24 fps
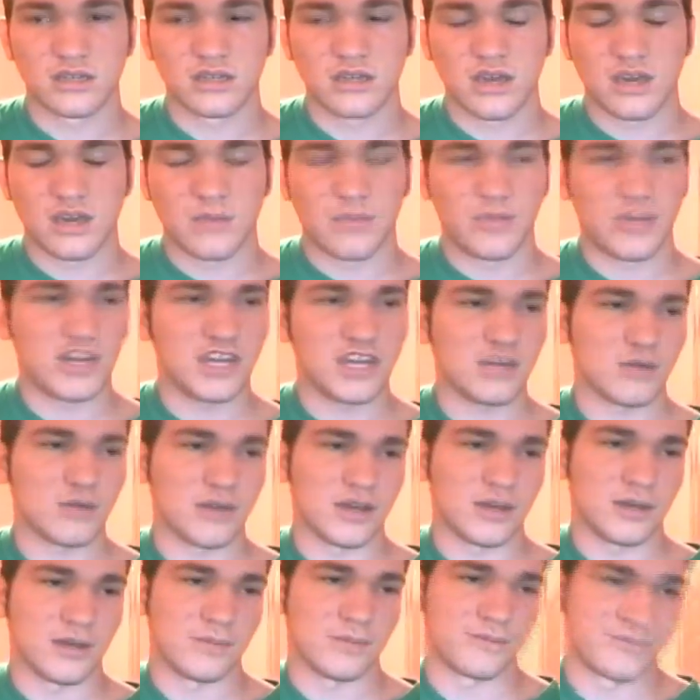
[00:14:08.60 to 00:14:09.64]
But
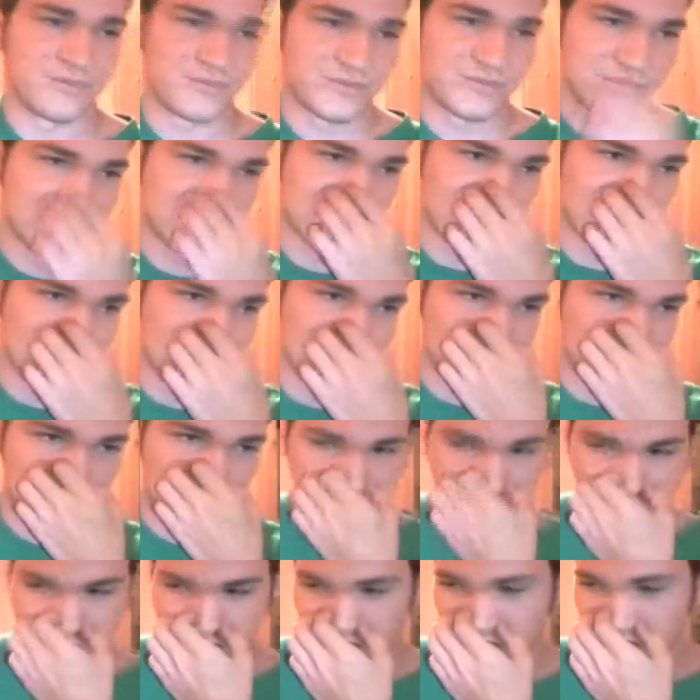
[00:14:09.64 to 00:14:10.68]
anyway,
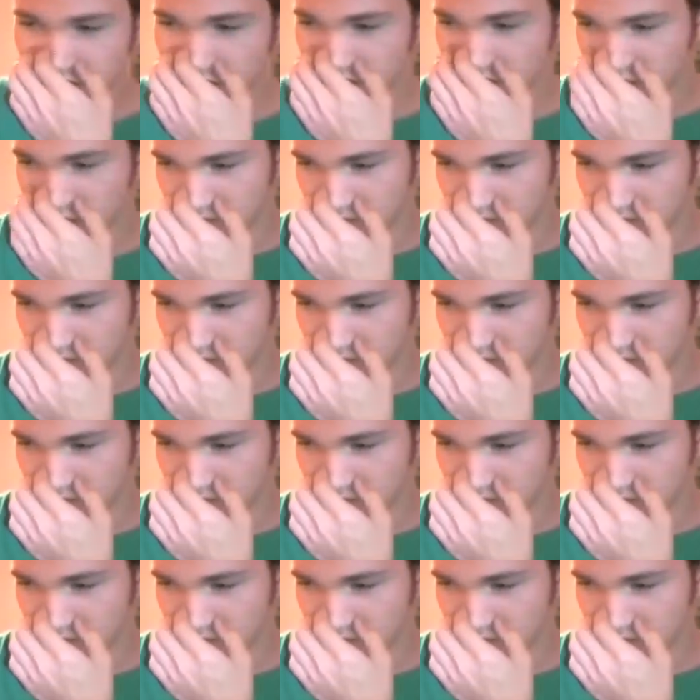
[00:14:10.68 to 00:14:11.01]
see you later.